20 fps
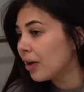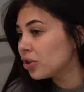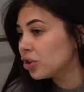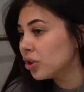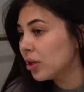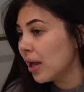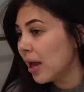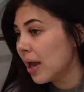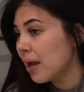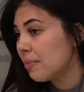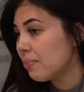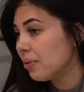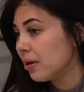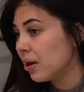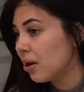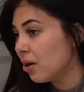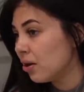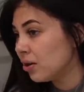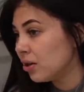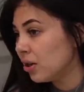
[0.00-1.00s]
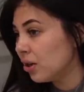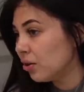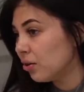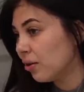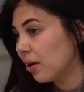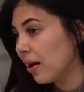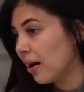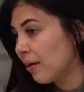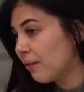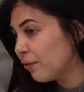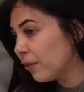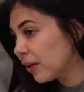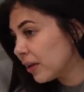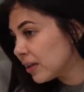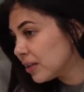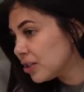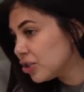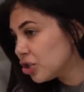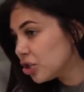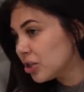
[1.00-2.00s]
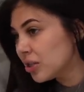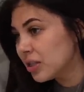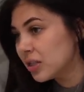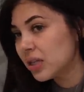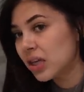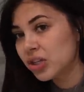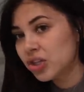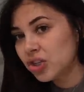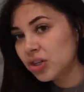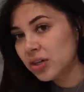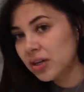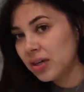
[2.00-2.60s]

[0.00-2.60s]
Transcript: actually hate putting on deodorant. I feel like it's just such an